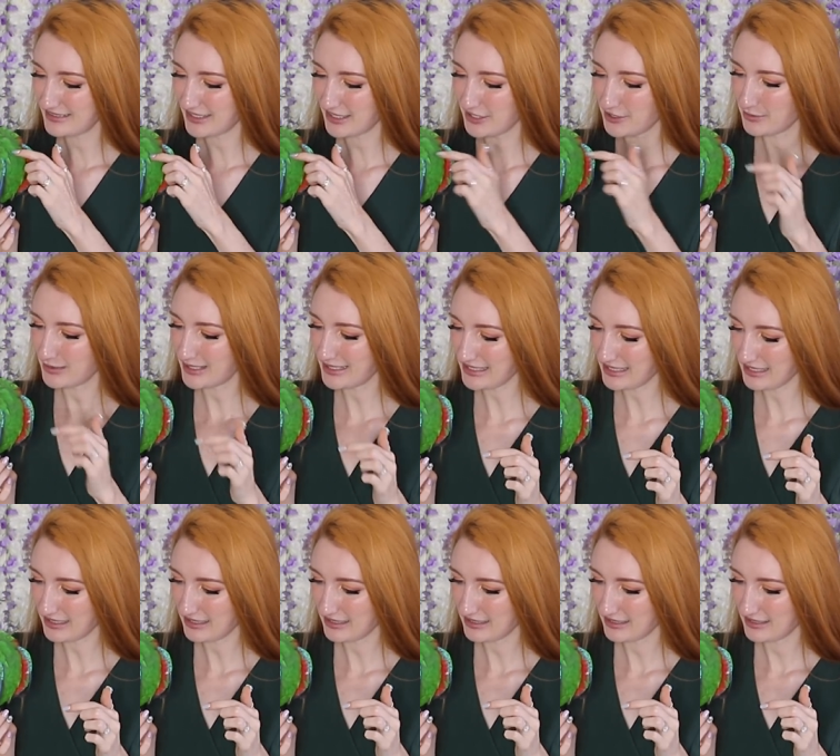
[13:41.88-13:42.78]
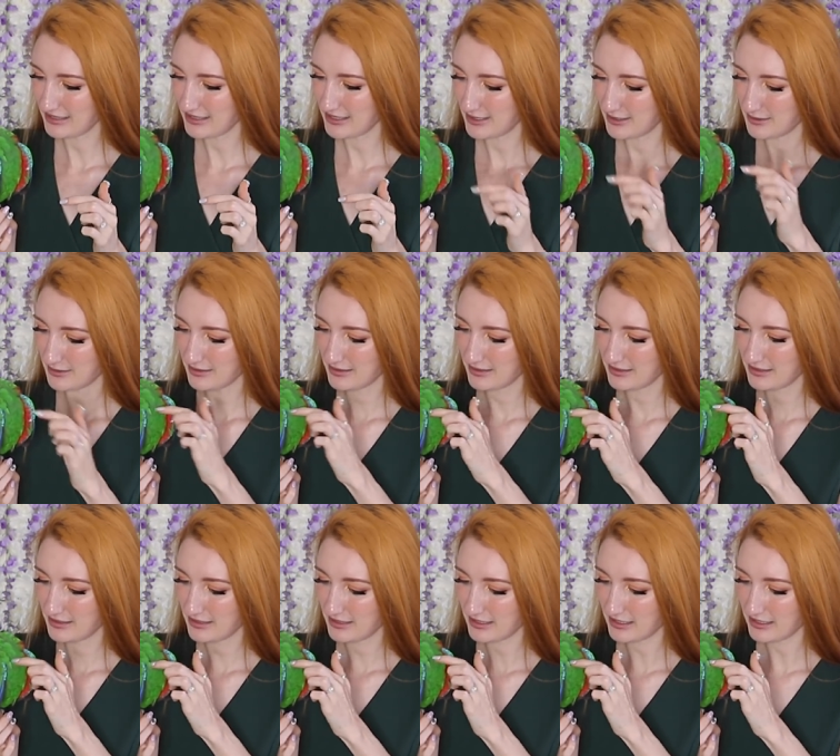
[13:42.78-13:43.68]
Are you ready?
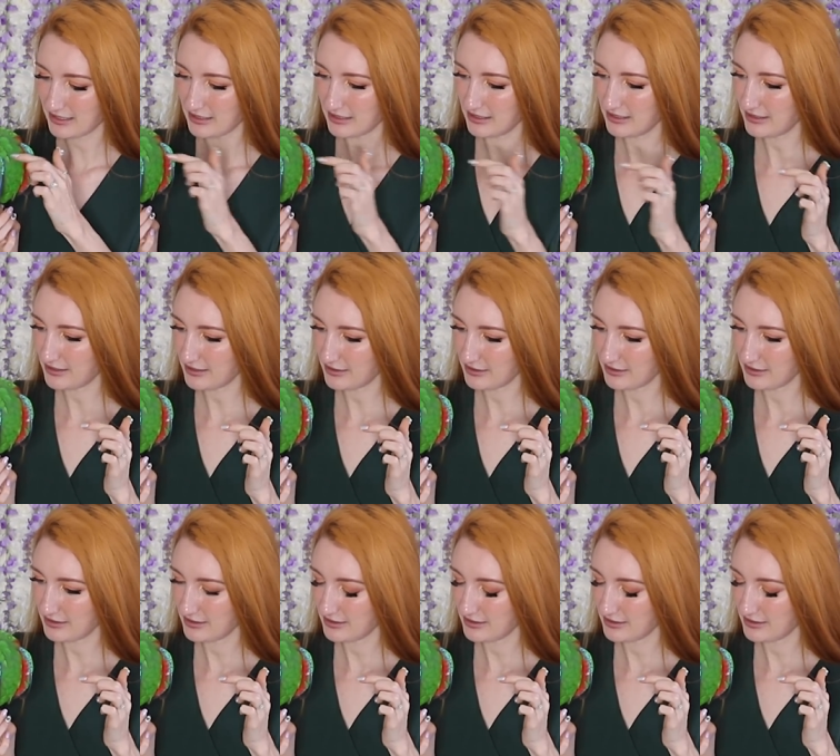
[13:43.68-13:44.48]
Hello?